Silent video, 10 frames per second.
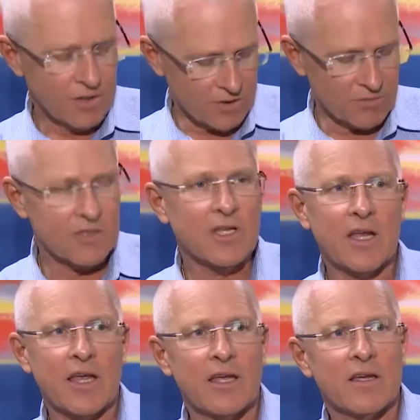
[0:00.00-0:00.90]
So
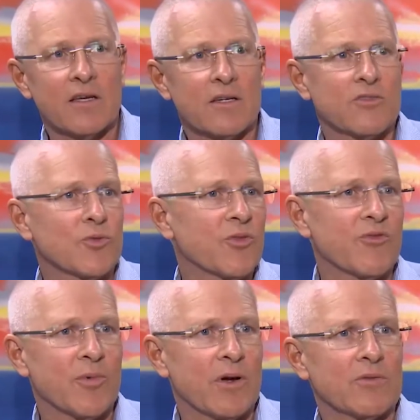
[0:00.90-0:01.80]
today, a group of
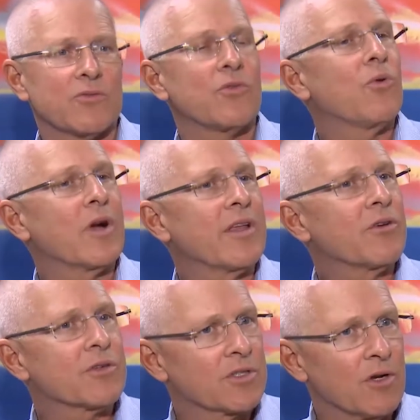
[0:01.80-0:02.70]
about 20
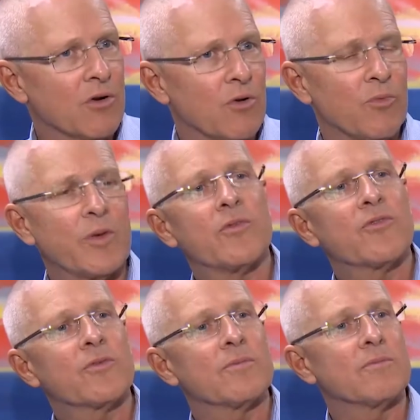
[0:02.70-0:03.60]
or so people
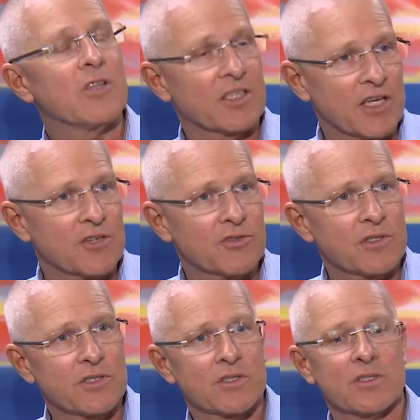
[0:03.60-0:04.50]
from Los
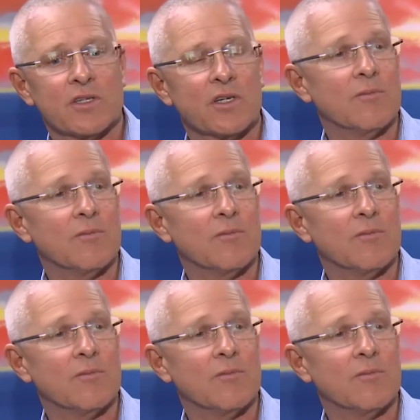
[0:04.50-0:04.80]
Angeles, uh,